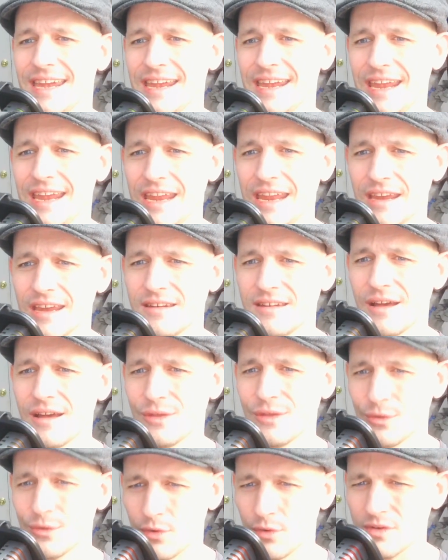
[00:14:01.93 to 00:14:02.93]
in
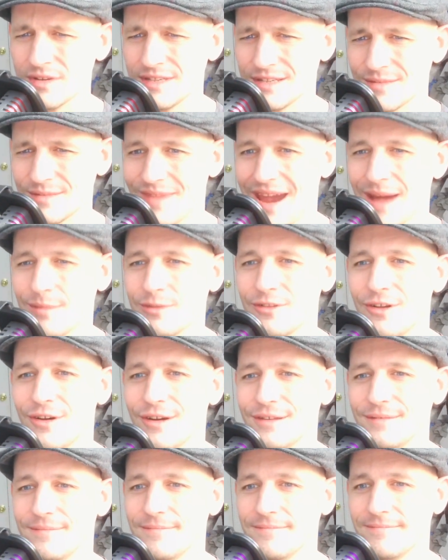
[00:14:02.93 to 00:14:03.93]
the ruins of
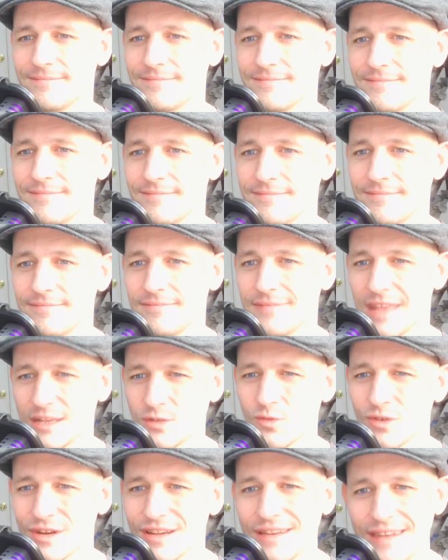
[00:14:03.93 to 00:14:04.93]
Babylon. That's
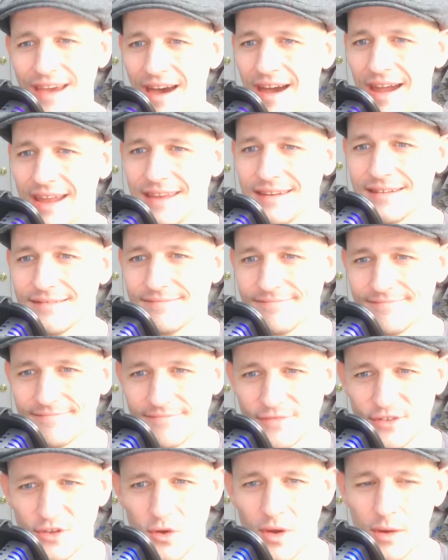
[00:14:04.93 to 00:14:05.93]
where he died.
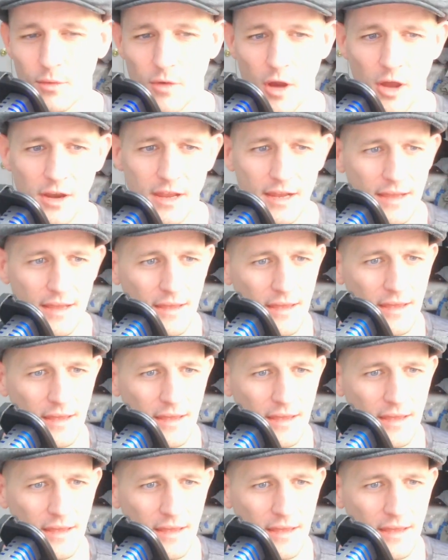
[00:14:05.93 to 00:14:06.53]
So ironic.